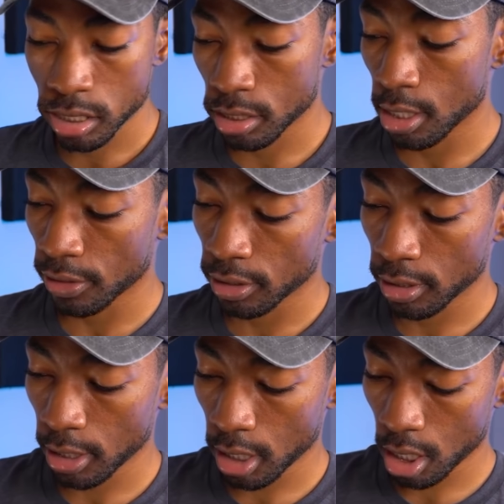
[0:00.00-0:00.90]
Nothing
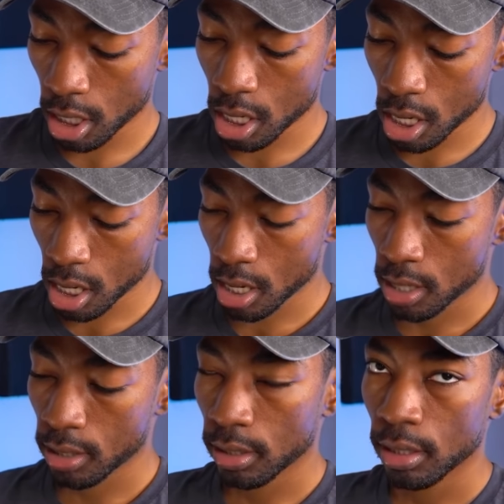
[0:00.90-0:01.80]
there.
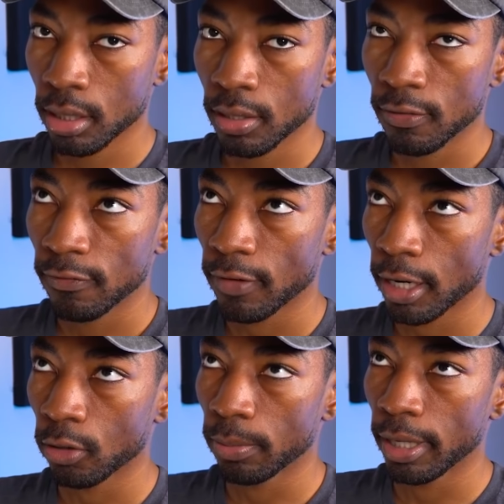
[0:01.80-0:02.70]

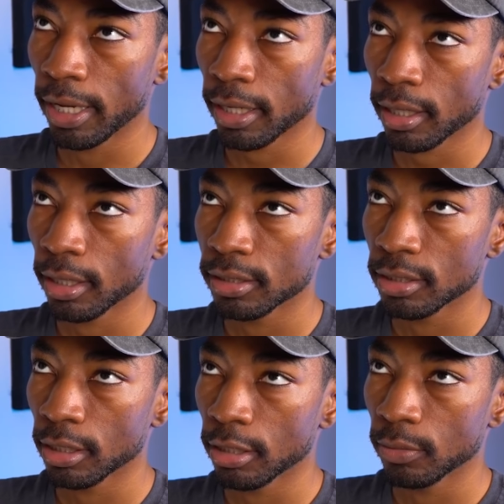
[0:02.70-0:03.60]
Final pack, as
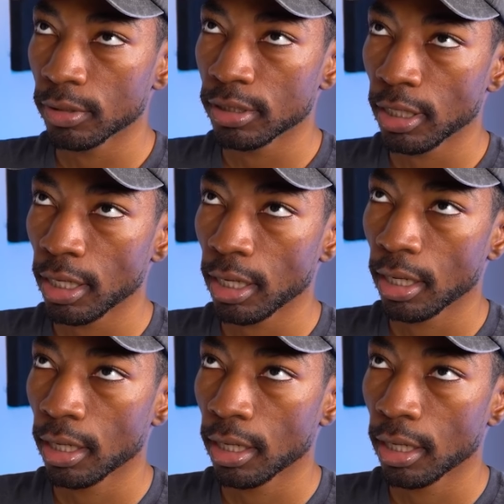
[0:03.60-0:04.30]
Larry would say.